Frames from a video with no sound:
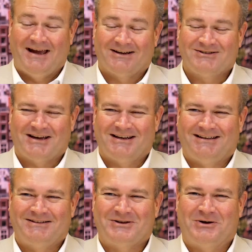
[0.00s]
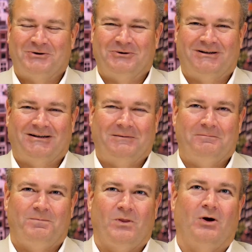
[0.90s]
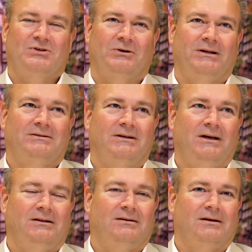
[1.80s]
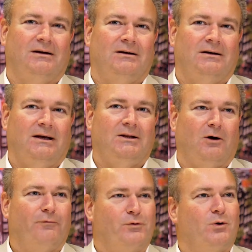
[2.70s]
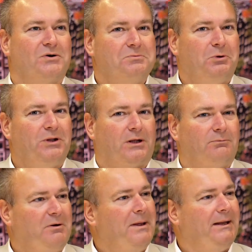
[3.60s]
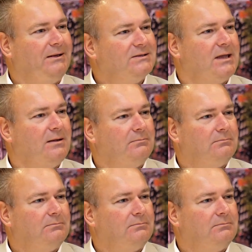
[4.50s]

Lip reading: exactly. So so it of course will not remain the same.